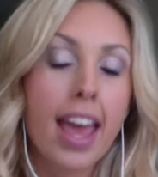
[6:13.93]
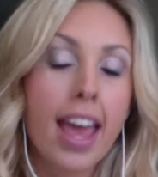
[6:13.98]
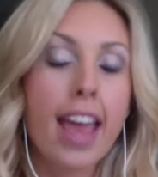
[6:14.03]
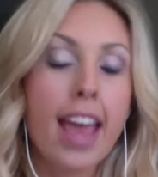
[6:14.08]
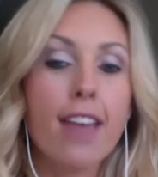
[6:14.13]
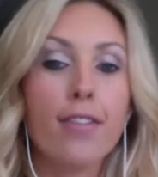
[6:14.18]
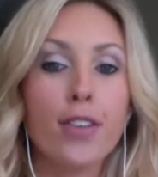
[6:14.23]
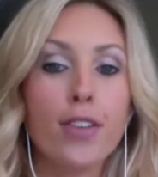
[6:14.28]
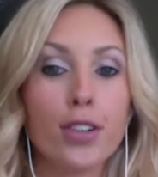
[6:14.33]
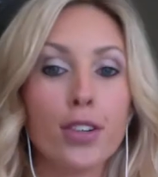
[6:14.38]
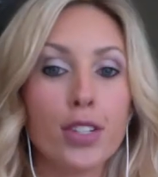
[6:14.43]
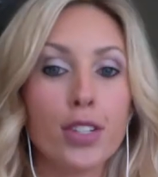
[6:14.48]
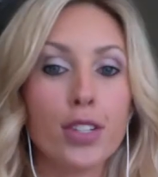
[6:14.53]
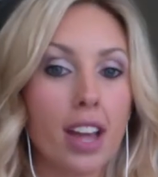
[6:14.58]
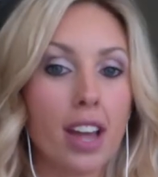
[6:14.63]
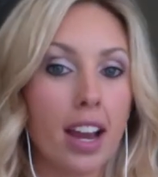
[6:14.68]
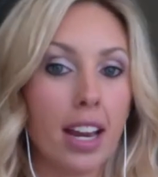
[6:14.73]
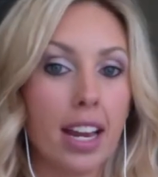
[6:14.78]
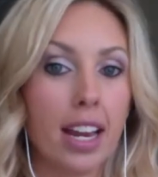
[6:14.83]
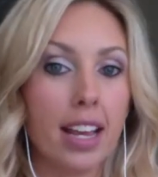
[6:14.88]
If you're
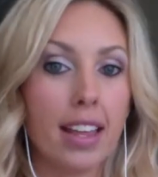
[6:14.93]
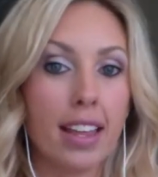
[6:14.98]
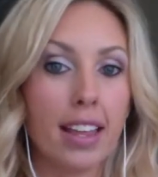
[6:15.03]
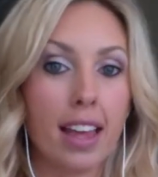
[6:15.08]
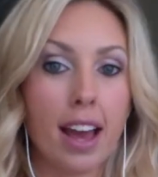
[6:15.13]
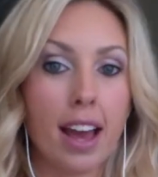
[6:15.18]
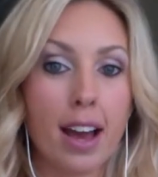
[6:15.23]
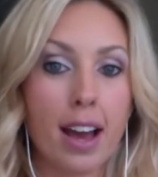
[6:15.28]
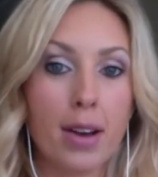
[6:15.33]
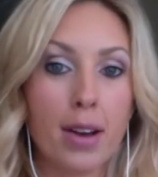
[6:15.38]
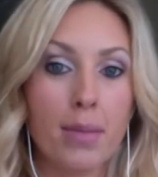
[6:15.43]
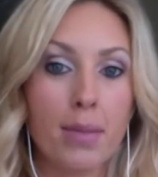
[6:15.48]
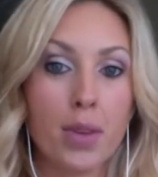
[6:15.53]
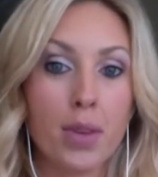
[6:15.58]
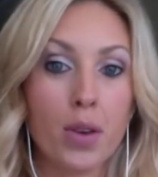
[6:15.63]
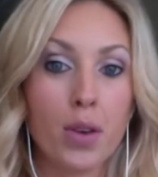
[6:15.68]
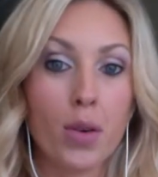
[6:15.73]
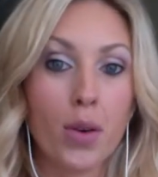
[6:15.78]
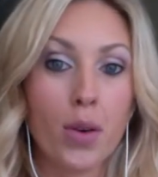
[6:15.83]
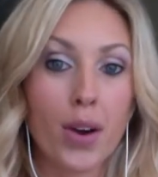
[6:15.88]
signing
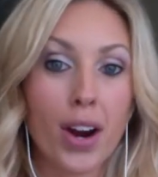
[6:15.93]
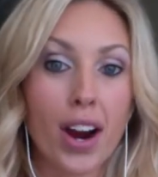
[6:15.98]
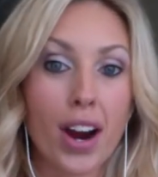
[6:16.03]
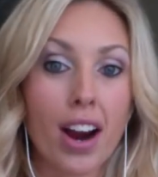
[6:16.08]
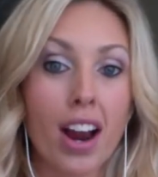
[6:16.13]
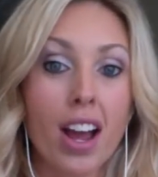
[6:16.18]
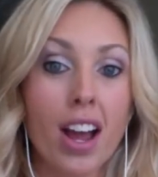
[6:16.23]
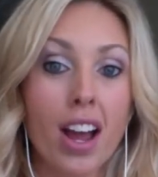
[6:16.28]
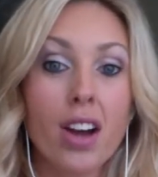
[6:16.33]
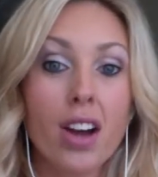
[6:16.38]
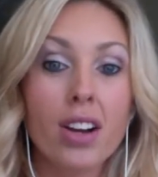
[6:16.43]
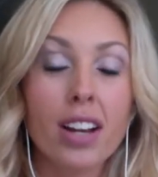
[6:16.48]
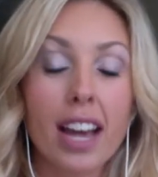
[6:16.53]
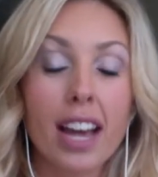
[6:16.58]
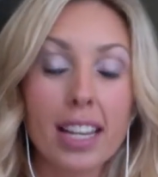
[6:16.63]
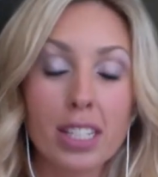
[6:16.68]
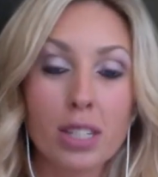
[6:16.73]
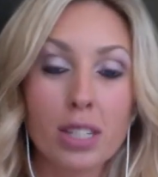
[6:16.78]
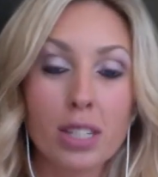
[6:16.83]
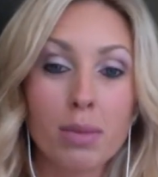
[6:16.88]
your
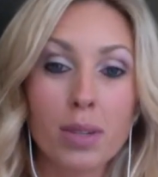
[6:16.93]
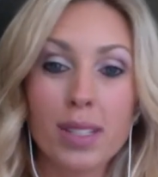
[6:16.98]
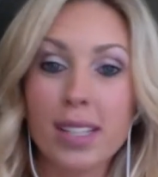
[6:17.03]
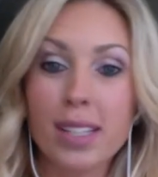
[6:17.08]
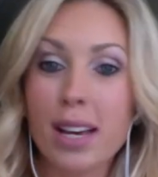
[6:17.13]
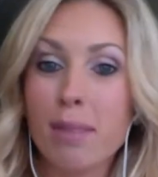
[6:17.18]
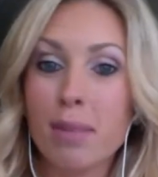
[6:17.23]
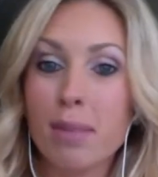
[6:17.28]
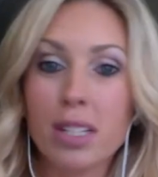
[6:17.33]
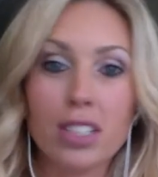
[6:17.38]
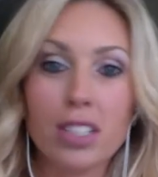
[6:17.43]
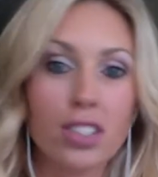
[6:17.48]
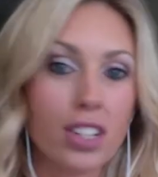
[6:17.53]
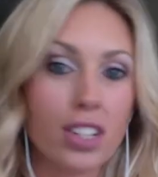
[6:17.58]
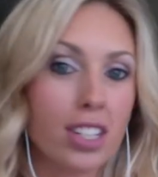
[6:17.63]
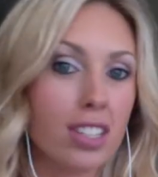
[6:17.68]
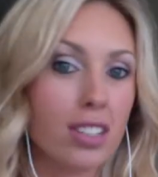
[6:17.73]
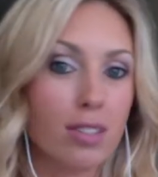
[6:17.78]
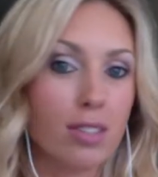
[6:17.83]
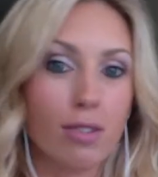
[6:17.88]
customers up
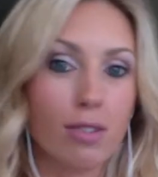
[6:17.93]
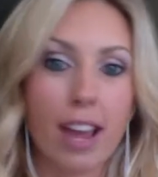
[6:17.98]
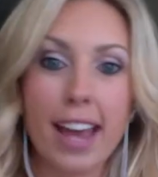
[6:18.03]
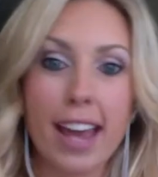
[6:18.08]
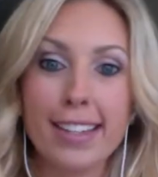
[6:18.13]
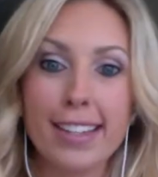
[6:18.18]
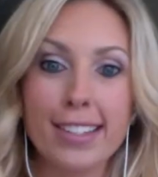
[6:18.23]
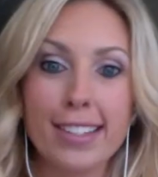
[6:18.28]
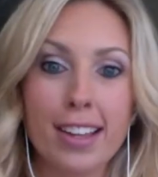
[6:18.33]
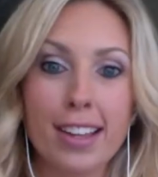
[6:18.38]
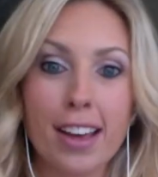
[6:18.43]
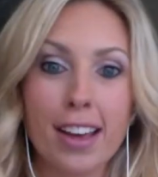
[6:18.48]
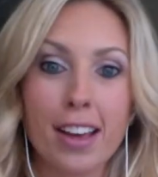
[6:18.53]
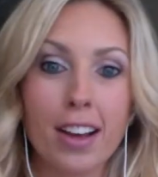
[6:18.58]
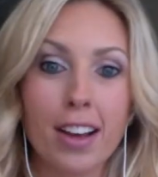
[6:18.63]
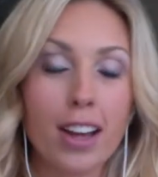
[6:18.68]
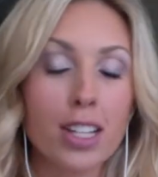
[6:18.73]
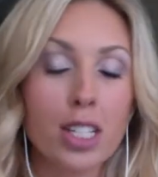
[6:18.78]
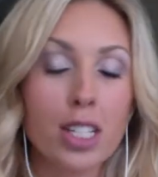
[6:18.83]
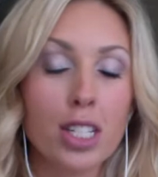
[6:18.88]
just as a
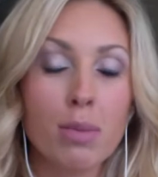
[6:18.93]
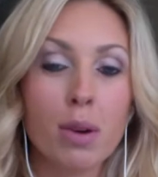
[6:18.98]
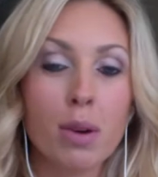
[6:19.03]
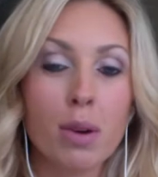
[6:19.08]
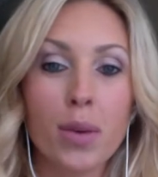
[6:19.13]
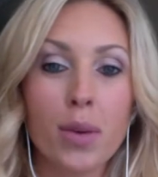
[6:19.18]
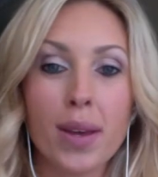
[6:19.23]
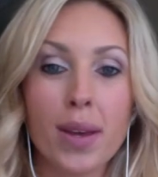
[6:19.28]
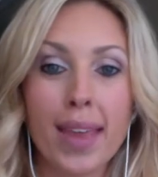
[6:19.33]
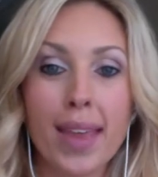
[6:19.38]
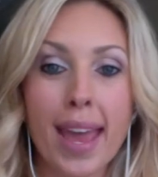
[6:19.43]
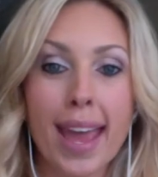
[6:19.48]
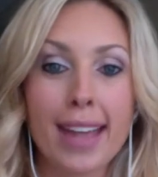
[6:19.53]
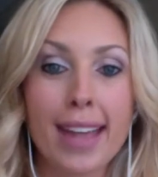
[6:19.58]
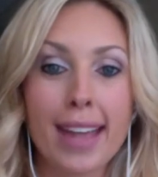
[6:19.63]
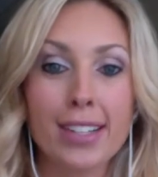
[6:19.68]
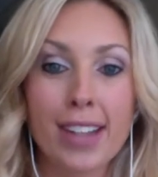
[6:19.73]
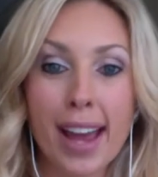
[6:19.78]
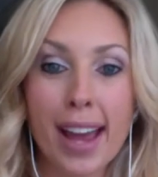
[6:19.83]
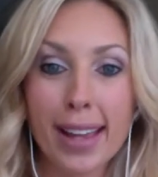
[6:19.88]
customer with
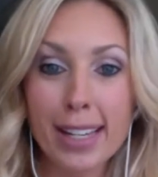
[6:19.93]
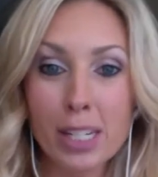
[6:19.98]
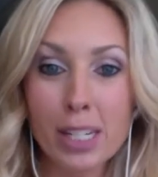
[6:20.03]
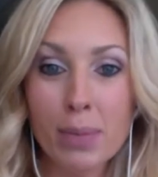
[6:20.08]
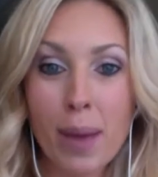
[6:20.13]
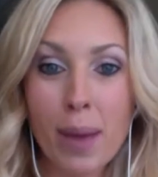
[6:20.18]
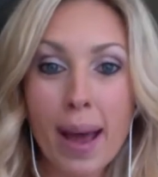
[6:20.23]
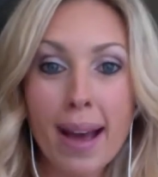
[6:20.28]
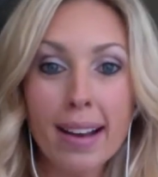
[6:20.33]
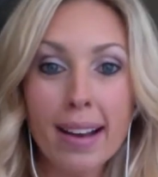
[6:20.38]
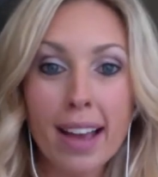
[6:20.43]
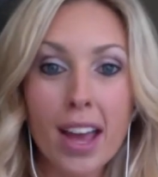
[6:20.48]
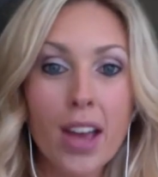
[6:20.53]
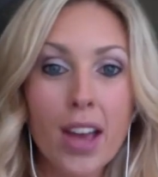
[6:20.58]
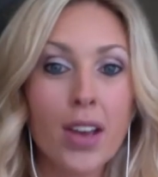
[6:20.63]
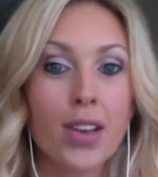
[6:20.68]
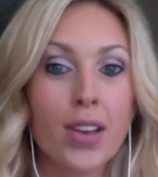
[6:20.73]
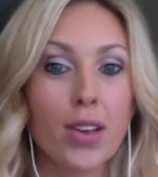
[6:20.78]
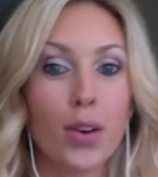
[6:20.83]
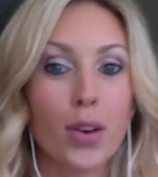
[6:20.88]
a challenge pack,
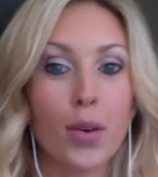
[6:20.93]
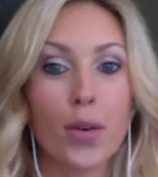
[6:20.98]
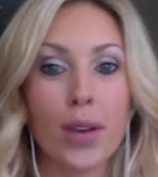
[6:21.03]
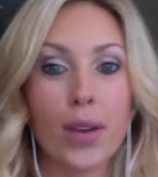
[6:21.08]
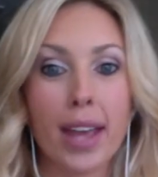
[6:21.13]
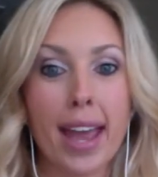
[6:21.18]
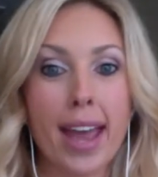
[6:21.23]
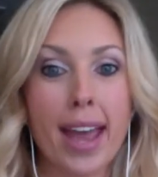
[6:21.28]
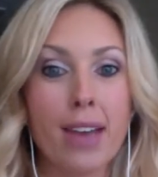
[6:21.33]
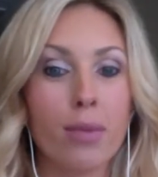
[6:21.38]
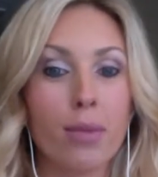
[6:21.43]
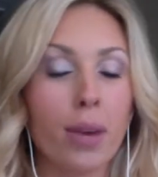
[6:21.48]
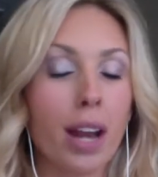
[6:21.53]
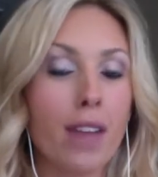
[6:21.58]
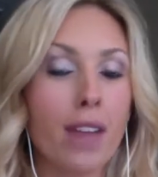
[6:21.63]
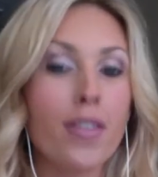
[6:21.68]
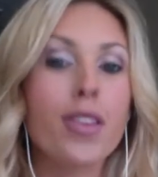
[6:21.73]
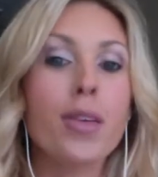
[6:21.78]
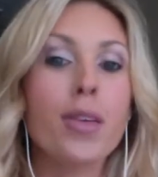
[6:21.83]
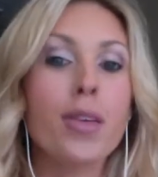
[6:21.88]
you'll get
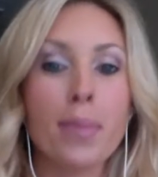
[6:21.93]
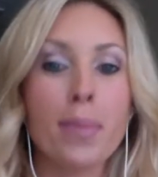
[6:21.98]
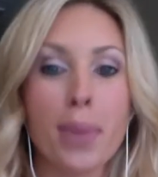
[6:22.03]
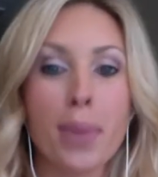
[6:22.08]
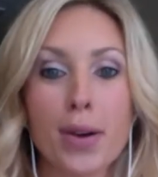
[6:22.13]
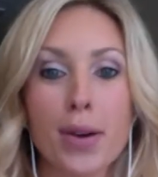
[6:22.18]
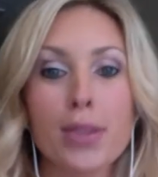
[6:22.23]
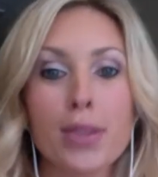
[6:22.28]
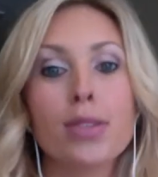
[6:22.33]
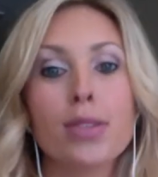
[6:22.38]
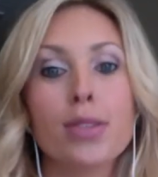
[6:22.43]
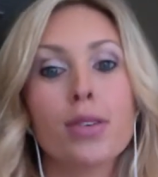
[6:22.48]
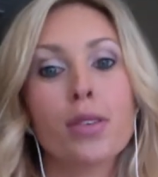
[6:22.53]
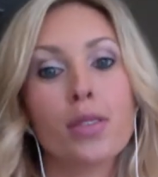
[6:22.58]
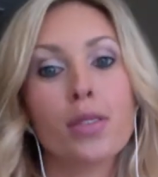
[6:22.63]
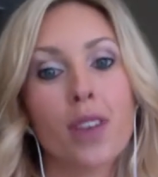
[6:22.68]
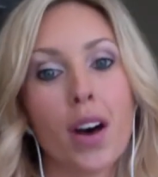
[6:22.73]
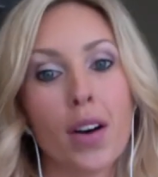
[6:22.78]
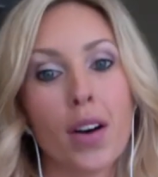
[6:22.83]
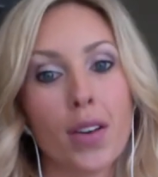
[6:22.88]
whatever the personal
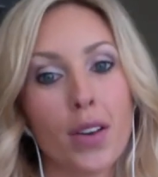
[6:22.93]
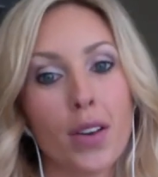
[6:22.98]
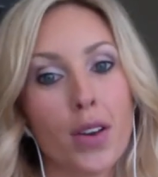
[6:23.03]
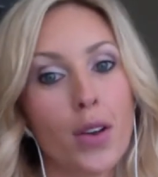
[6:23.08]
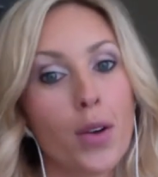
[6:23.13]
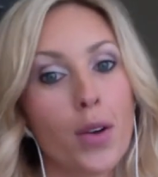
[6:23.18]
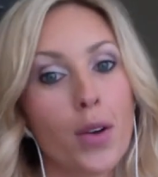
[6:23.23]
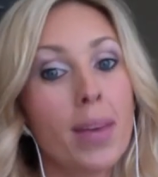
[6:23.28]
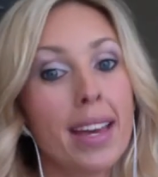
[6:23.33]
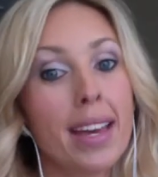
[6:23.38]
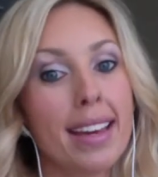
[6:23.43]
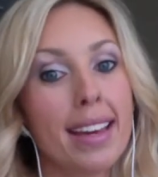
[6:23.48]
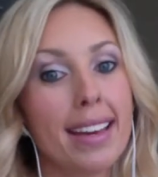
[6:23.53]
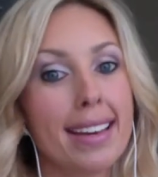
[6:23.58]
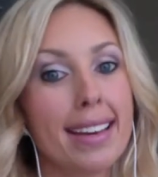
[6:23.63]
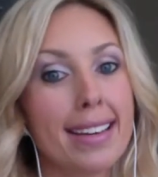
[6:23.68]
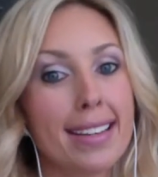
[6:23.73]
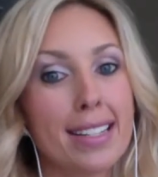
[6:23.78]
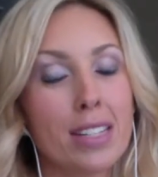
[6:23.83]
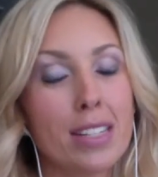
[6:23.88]
volume
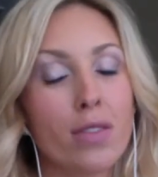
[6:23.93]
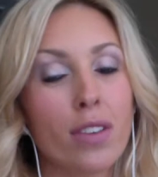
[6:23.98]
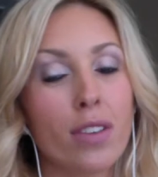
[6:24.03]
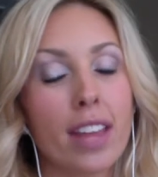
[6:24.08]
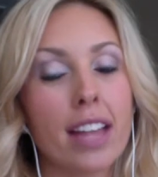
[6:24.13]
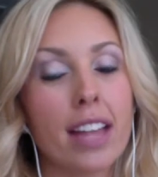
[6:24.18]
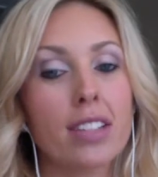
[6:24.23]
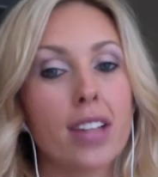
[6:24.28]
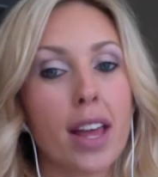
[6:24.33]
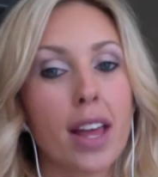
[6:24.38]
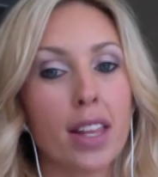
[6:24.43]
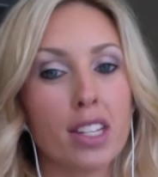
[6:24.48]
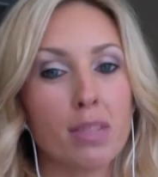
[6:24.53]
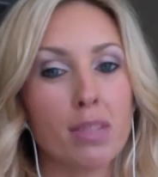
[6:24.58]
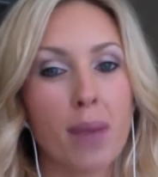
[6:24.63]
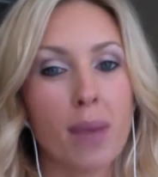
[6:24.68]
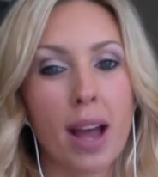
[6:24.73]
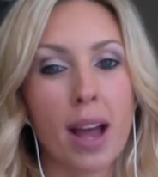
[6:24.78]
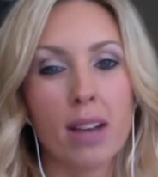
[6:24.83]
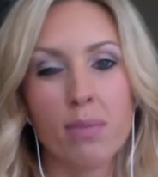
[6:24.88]
is for that
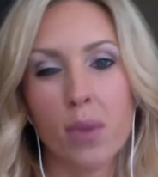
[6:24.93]
challenge pack.